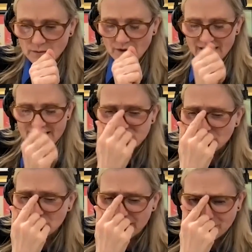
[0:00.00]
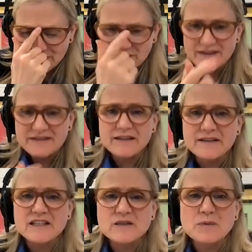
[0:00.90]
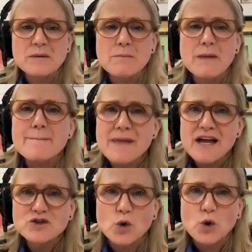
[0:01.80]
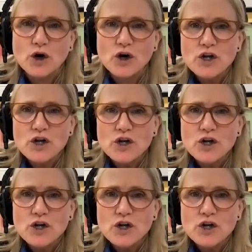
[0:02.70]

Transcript: I still can't believe I did this, but my mentor